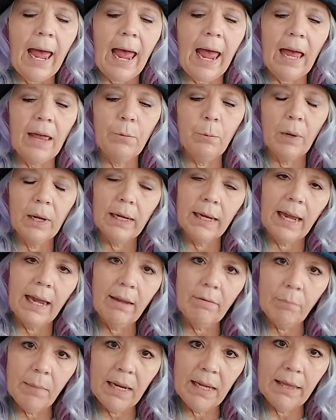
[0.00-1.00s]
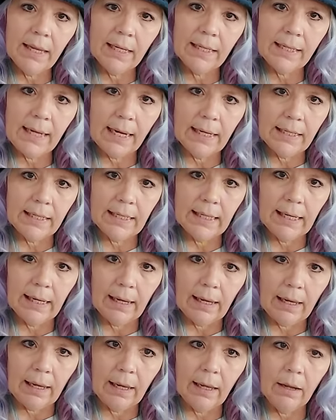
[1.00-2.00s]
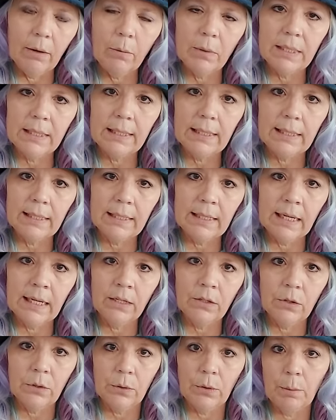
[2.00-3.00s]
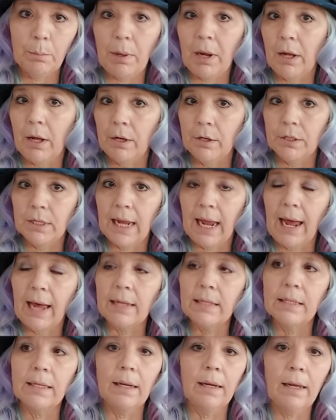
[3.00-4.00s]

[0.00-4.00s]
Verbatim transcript: And what gave me this idea was listening to the Potter's Cast.